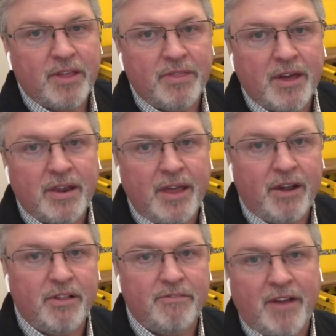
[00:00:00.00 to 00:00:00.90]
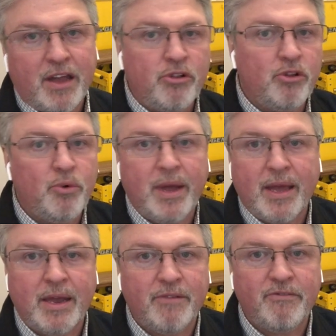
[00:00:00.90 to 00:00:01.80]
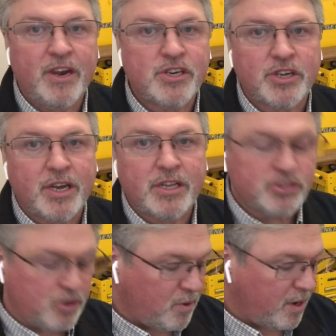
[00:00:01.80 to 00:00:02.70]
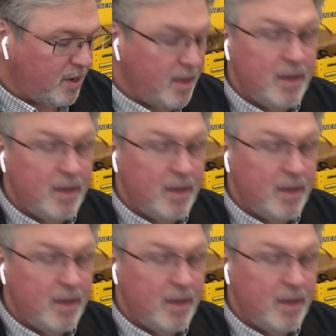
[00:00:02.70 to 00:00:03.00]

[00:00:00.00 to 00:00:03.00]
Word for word: and then that'll affect gluing and finishing and so on.